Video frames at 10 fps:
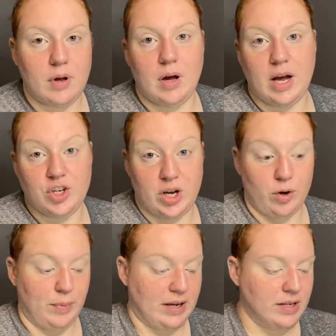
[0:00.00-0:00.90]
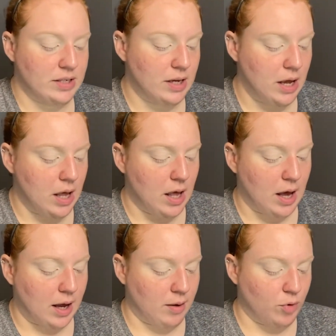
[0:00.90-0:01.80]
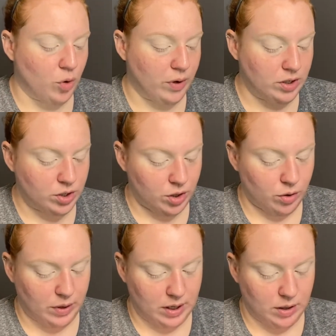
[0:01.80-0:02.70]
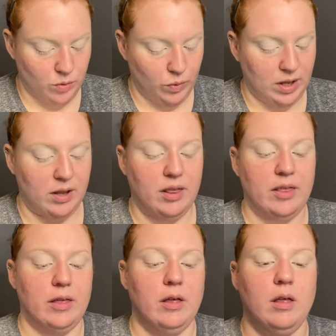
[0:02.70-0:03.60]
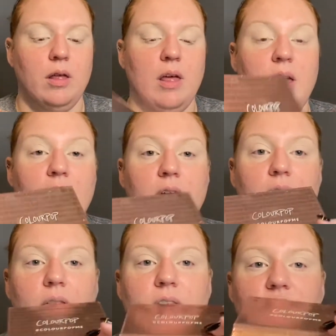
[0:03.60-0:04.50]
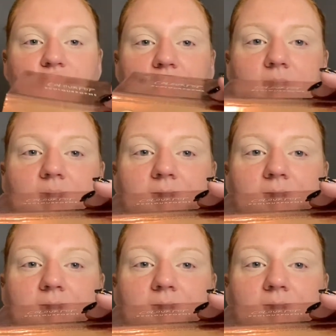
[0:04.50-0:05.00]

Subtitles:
eyeshadow base, I am going to go in with this shade right